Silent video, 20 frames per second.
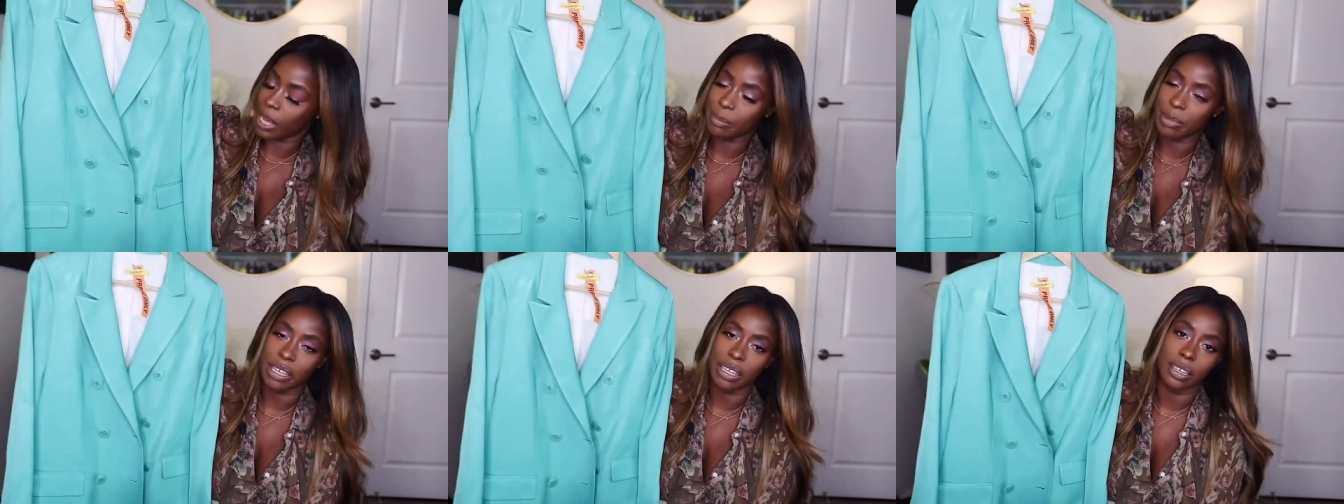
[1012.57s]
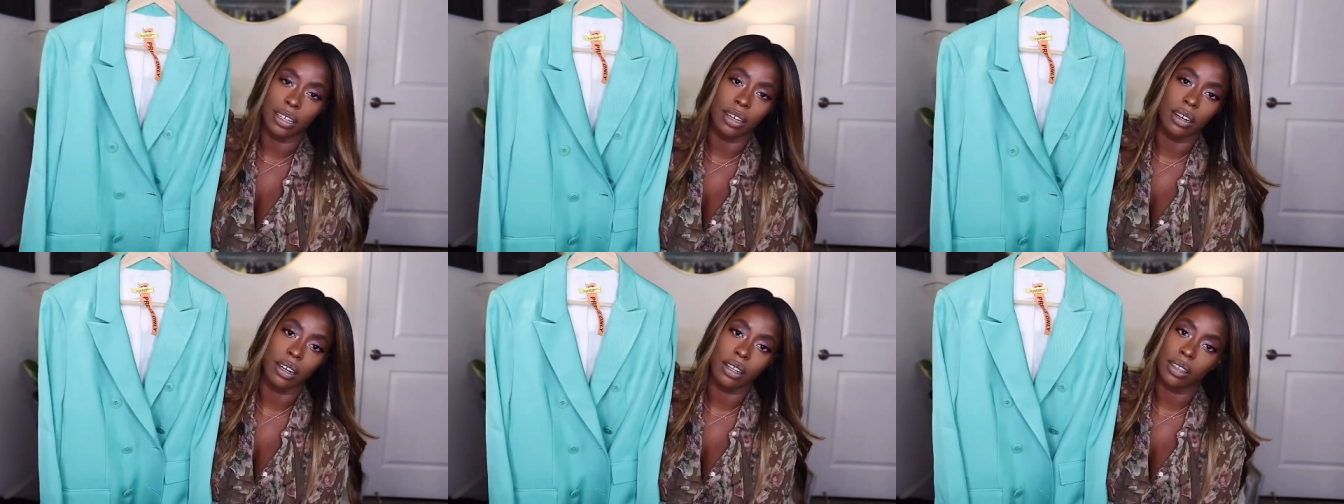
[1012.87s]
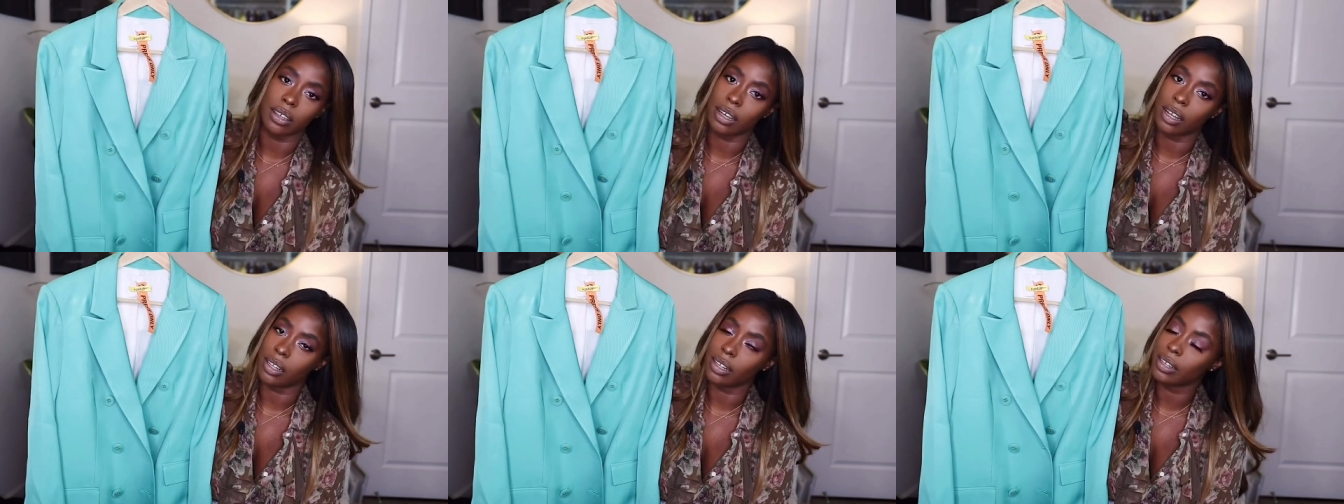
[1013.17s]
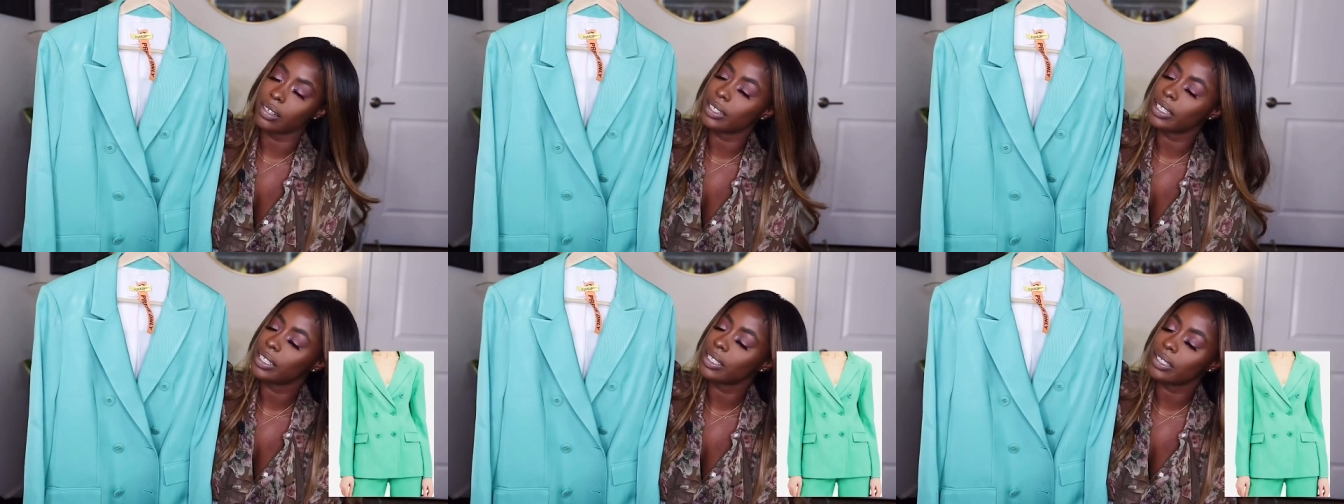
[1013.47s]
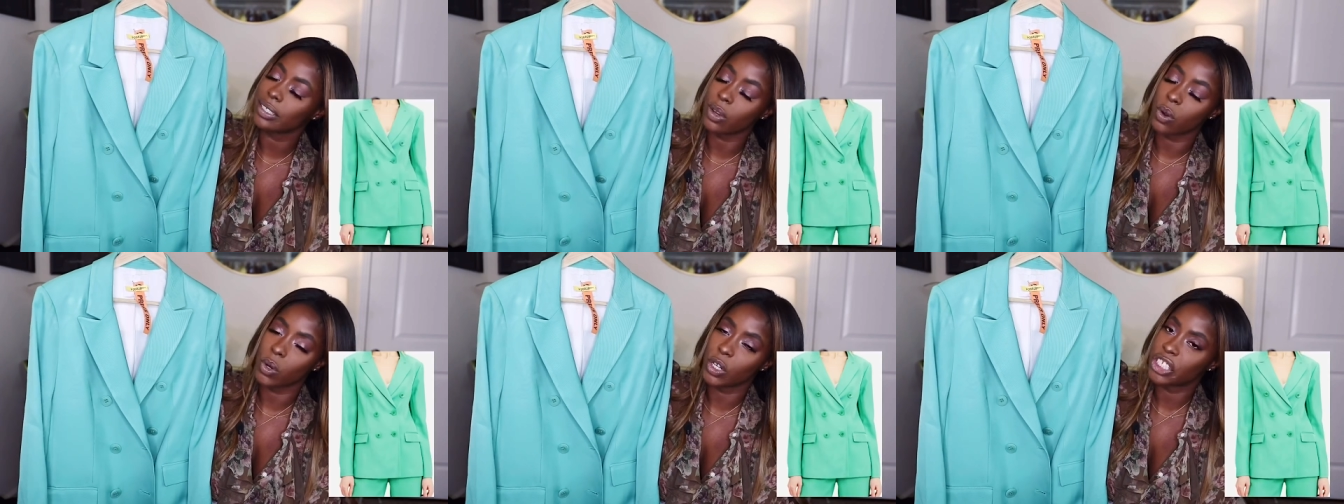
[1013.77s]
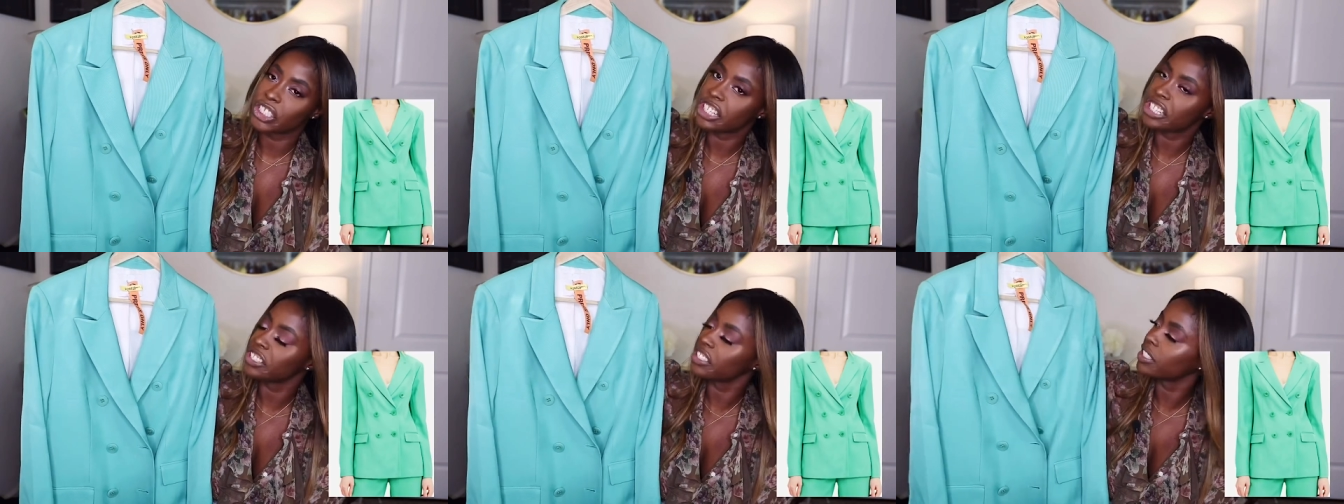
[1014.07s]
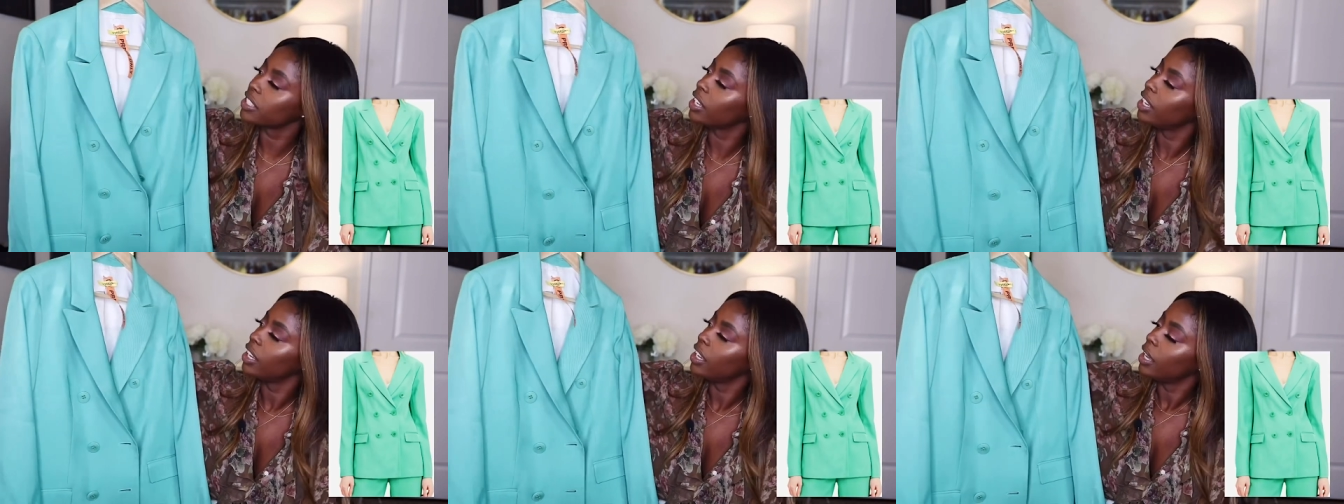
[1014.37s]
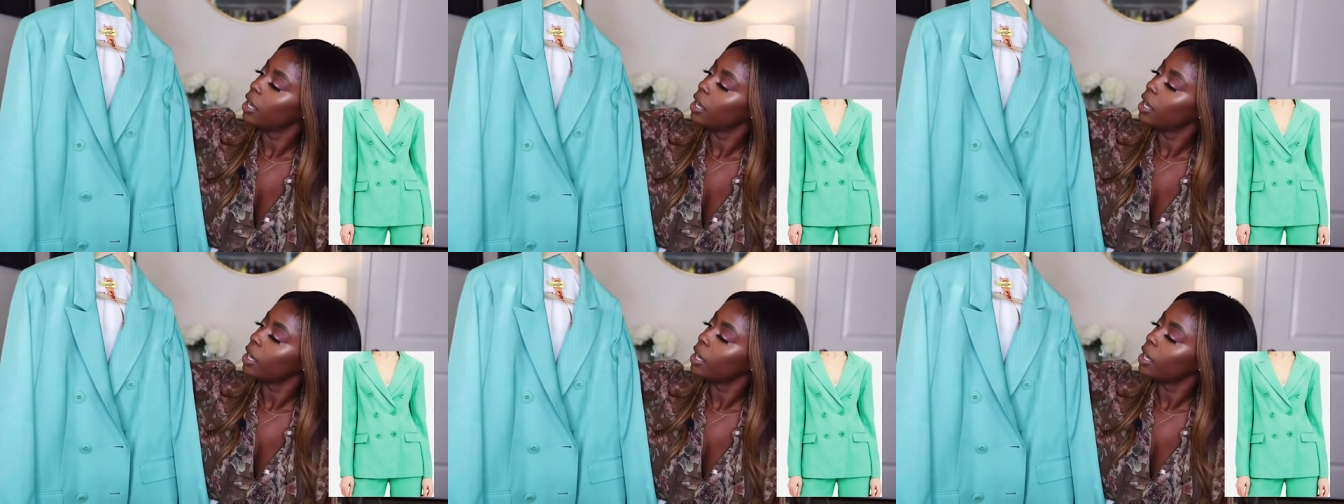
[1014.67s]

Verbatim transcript: I mean, oh, the color is gorgeous.